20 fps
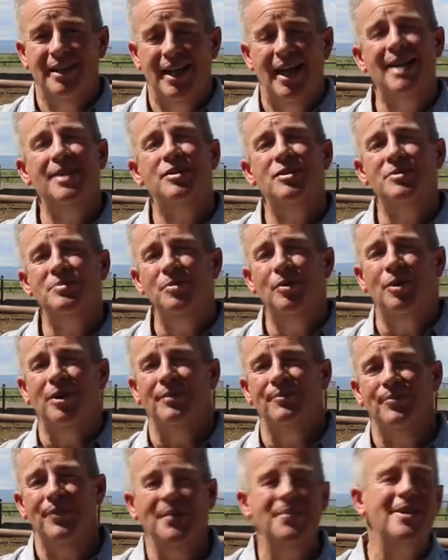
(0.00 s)
And there's
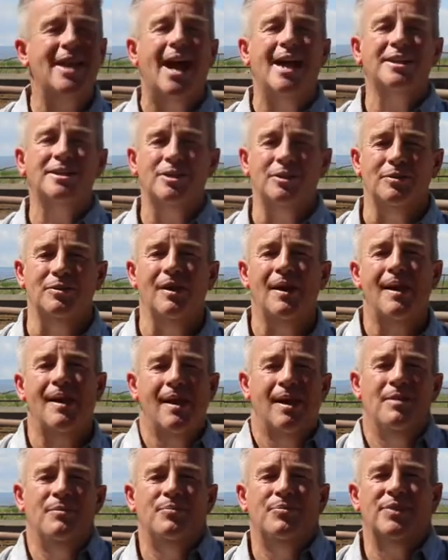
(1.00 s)
more. Let me ask you,
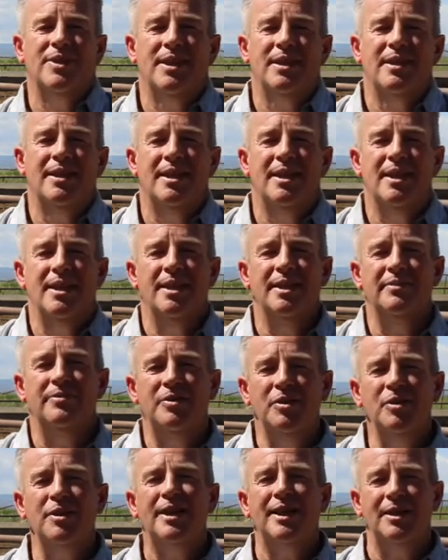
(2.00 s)

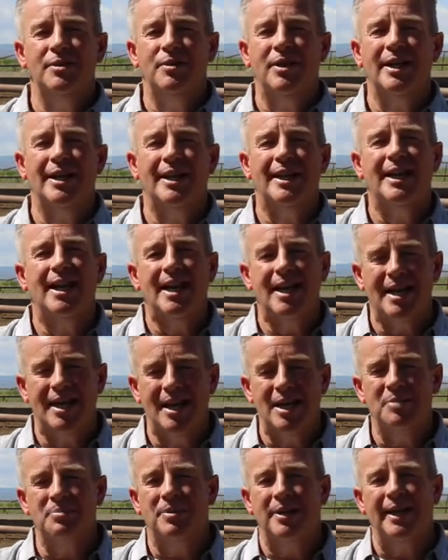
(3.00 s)
if you're getting ready to get on
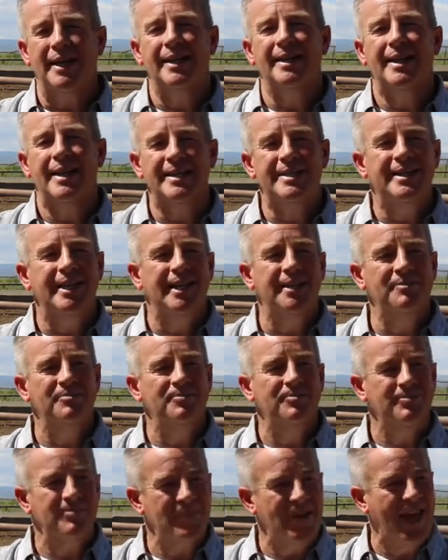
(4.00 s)
an airplane and they said,
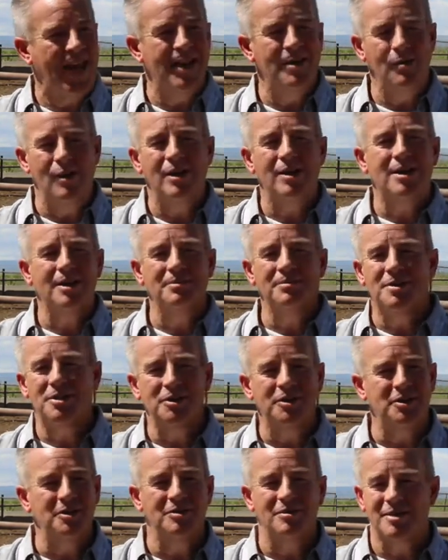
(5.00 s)
hey, welcome
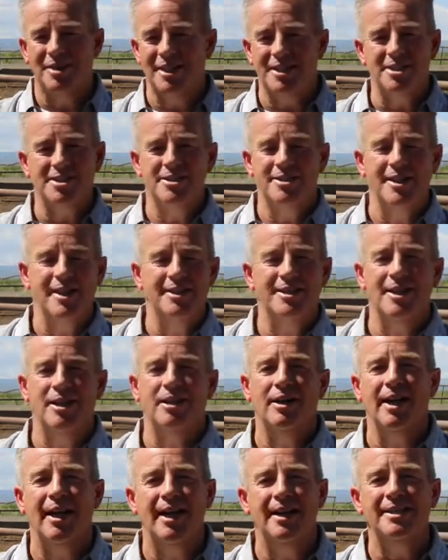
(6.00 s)
to such and such
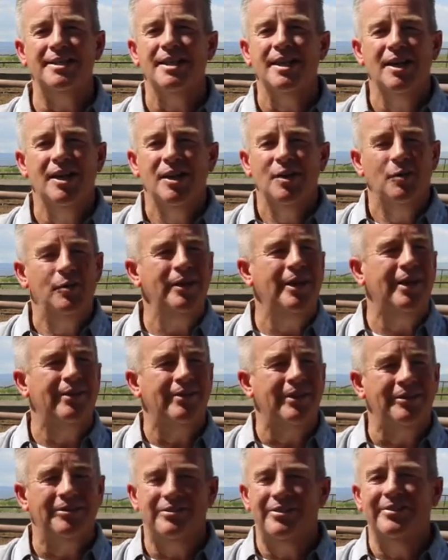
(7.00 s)
airlines, we
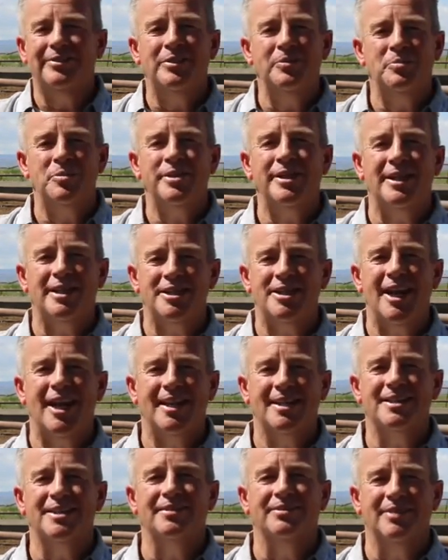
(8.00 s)
have a 50%
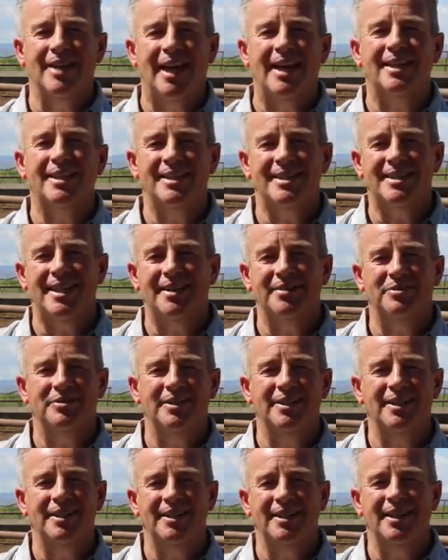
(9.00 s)
chance of landing
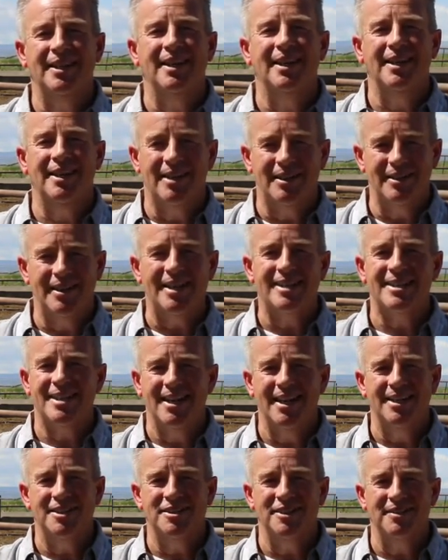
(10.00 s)
safely at our
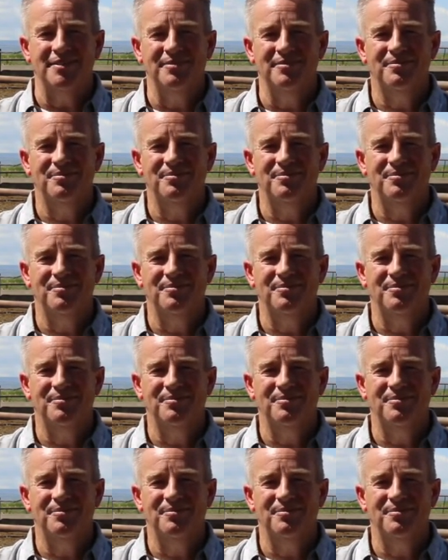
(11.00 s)
destination.